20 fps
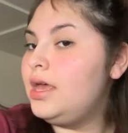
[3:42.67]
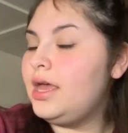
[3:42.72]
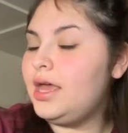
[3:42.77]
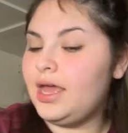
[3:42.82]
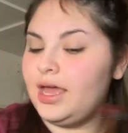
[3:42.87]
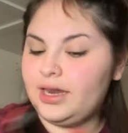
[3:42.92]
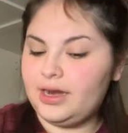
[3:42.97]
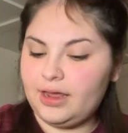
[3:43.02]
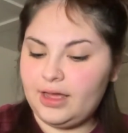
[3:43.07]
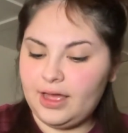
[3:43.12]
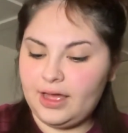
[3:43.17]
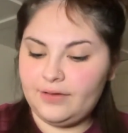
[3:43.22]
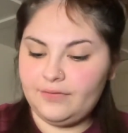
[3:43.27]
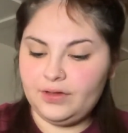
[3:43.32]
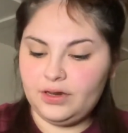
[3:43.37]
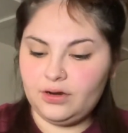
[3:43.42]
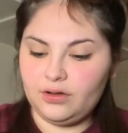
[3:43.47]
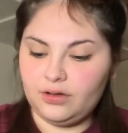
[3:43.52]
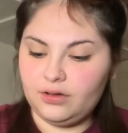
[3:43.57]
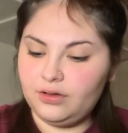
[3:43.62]
And I have
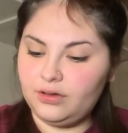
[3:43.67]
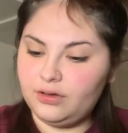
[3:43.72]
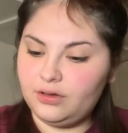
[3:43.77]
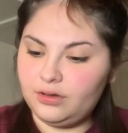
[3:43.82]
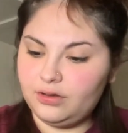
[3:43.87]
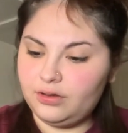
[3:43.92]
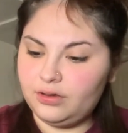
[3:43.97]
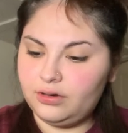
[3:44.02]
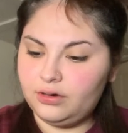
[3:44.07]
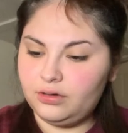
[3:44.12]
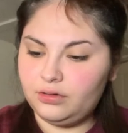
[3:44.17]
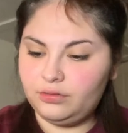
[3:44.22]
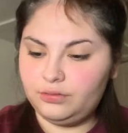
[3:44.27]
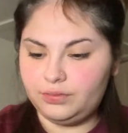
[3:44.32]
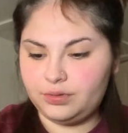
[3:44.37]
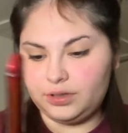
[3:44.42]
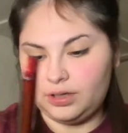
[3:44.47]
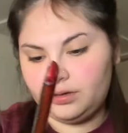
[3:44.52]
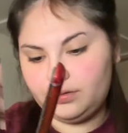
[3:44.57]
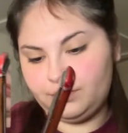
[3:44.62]
it on,
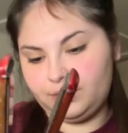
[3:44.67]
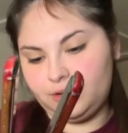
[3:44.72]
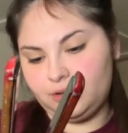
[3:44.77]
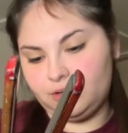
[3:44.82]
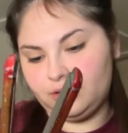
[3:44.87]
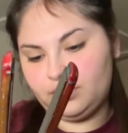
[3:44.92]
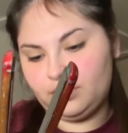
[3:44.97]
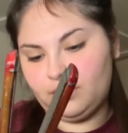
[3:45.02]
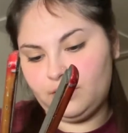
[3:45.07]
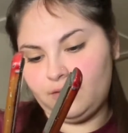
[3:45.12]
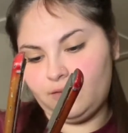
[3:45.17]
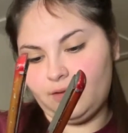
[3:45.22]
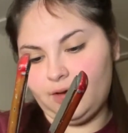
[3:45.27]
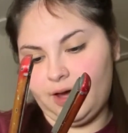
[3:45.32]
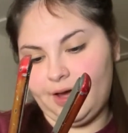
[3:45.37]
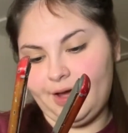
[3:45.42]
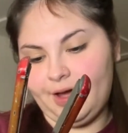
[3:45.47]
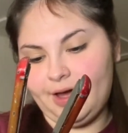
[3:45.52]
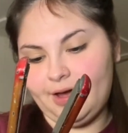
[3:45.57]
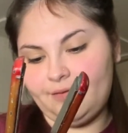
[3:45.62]
oops, I turned it off.
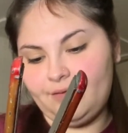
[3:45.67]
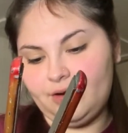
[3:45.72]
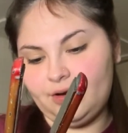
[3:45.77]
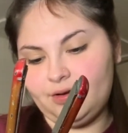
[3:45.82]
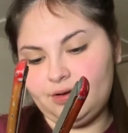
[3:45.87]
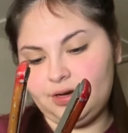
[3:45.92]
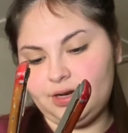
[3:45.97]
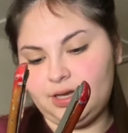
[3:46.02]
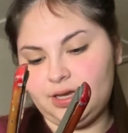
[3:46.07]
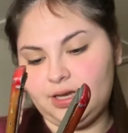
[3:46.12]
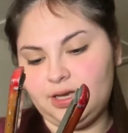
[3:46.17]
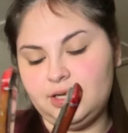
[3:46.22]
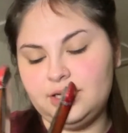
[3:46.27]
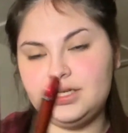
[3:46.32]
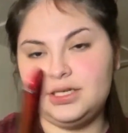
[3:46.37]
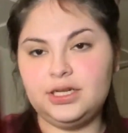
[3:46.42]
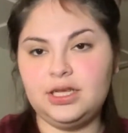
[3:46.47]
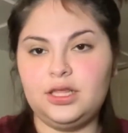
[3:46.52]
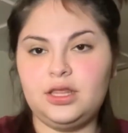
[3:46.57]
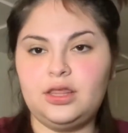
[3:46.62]
I have it on
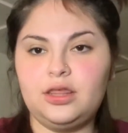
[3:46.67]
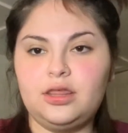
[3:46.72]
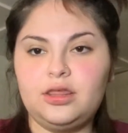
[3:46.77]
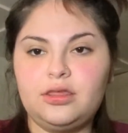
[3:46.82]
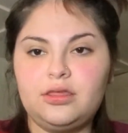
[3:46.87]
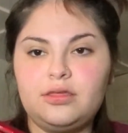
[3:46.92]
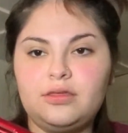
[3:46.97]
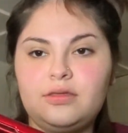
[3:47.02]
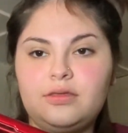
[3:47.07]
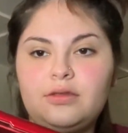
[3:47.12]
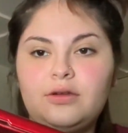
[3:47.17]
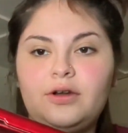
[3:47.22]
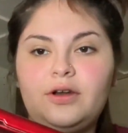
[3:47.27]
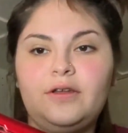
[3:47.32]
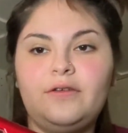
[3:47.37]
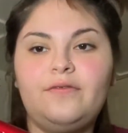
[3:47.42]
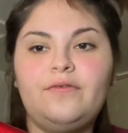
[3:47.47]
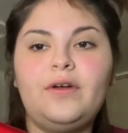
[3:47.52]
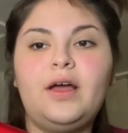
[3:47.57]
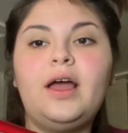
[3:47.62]
heat
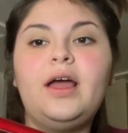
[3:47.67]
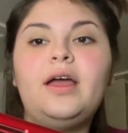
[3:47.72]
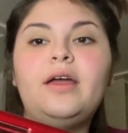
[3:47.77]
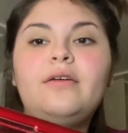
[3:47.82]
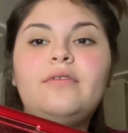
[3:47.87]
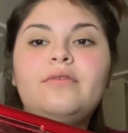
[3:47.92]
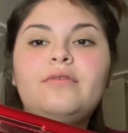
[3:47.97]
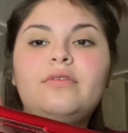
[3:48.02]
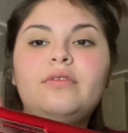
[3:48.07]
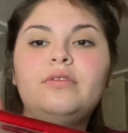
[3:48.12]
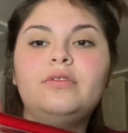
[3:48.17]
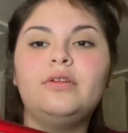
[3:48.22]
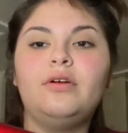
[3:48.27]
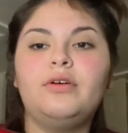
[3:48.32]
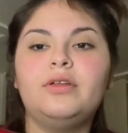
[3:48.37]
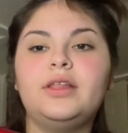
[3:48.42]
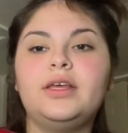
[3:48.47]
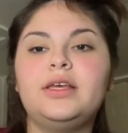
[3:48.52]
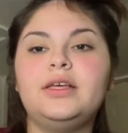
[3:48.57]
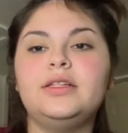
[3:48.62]
35,
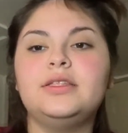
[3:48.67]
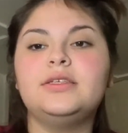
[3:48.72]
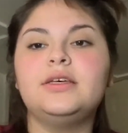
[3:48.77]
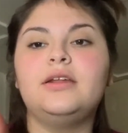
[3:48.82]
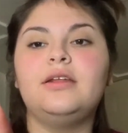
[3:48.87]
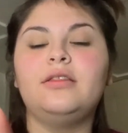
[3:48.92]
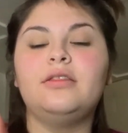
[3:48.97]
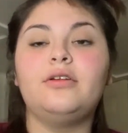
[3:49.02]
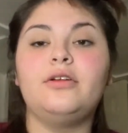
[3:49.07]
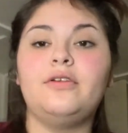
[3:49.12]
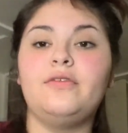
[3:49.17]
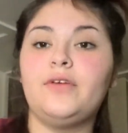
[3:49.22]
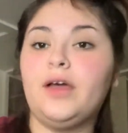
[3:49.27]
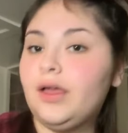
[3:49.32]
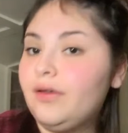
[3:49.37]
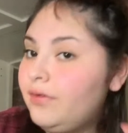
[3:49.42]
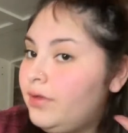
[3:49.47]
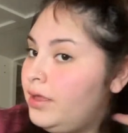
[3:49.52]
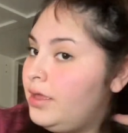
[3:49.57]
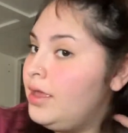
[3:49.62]
or the heat setting 35.
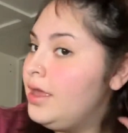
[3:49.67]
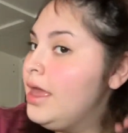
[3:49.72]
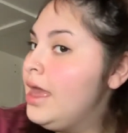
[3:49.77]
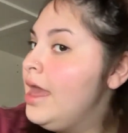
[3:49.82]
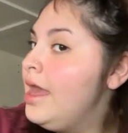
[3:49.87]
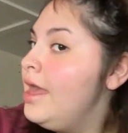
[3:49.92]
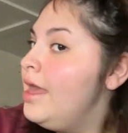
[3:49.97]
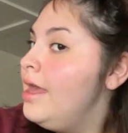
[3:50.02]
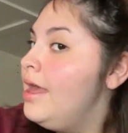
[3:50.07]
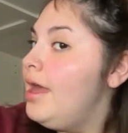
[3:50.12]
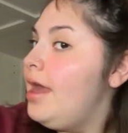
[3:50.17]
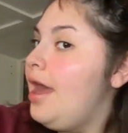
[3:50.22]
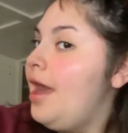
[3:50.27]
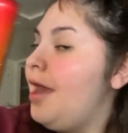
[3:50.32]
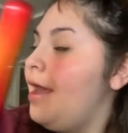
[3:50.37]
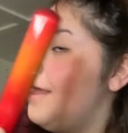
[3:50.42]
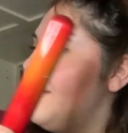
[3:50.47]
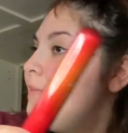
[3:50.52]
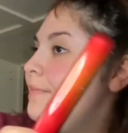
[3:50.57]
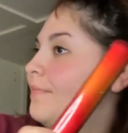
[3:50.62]

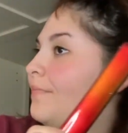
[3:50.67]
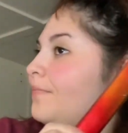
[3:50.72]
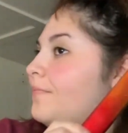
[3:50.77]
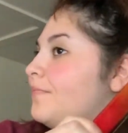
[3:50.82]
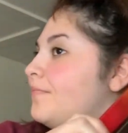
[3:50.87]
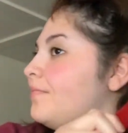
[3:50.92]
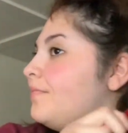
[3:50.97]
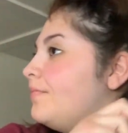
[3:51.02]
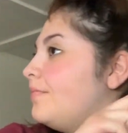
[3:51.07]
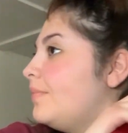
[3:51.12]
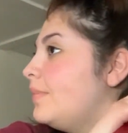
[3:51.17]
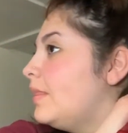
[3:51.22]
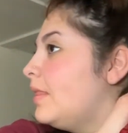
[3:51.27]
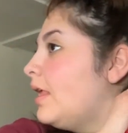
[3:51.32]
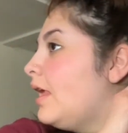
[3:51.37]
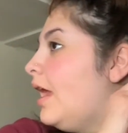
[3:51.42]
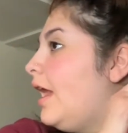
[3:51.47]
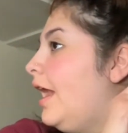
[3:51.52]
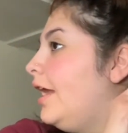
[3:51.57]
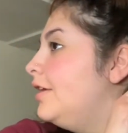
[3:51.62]

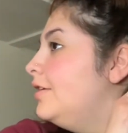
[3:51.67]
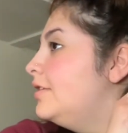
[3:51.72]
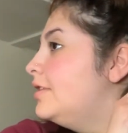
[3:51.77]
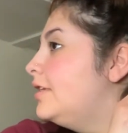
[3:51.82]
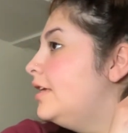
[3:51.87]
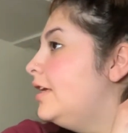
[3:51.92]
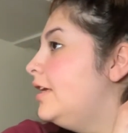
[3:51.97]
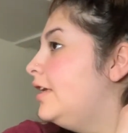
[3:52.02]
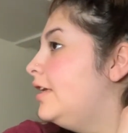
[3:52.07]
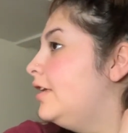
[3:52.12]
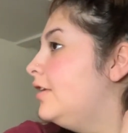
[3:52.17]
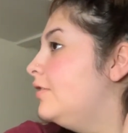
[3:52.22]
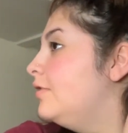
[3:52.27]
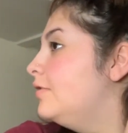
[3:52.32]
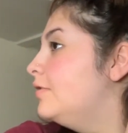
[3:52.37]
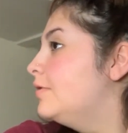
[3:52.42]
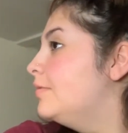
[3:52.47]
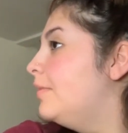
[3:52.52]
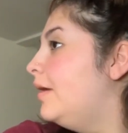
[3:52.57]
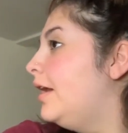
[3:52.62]
I used to
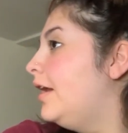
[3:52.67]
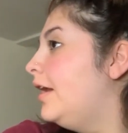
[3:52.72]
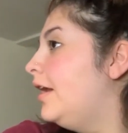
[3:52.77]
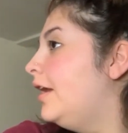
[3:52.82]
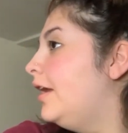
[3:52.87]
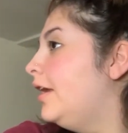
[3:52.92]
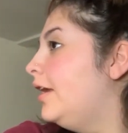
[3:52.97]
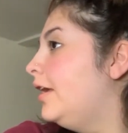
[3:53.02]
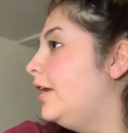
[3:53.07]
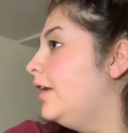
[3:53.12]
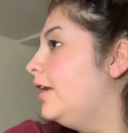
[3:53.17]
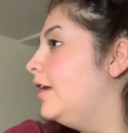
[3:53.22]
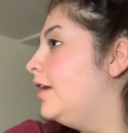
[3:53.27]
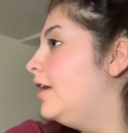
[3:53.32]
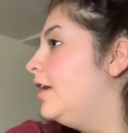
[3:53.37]
use my